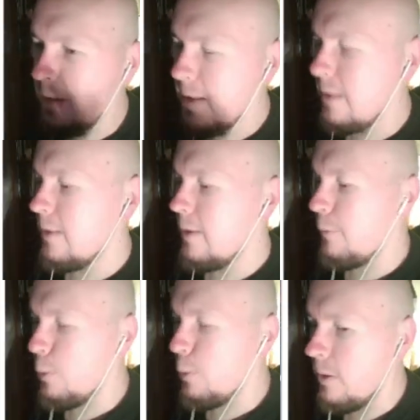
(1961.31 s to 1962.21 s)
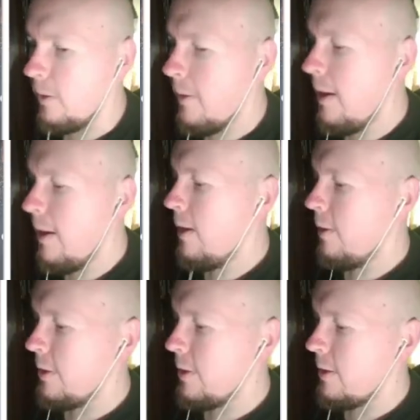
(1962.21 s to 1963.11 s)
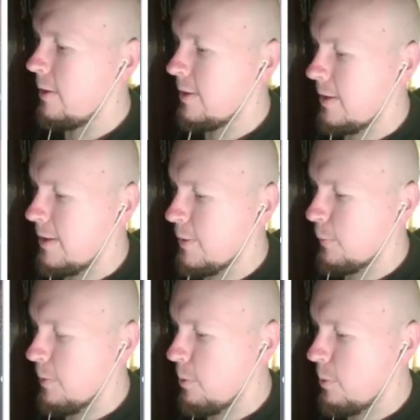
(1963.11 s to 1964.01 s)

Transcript: if you will, the tinnitus frequency.